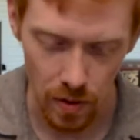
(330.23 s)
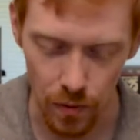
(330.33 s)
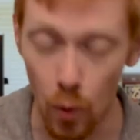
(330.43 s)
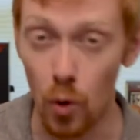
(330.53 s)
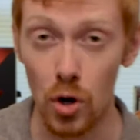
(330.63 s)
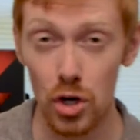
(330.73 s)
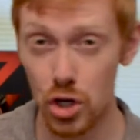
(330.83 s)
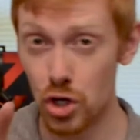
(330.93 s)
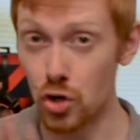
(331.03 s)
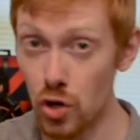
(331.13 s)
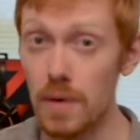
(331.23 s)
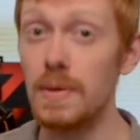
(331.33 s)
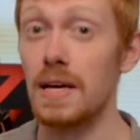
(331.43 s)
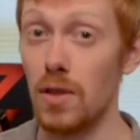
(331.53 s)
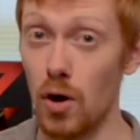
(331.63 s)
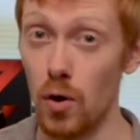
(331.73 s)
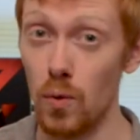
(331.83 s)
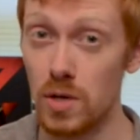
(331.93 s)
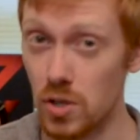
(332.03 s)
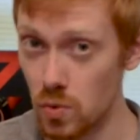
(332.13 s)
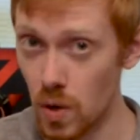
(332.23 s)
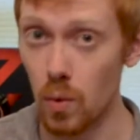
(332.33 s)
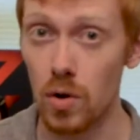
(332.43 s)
For streaming though, which is what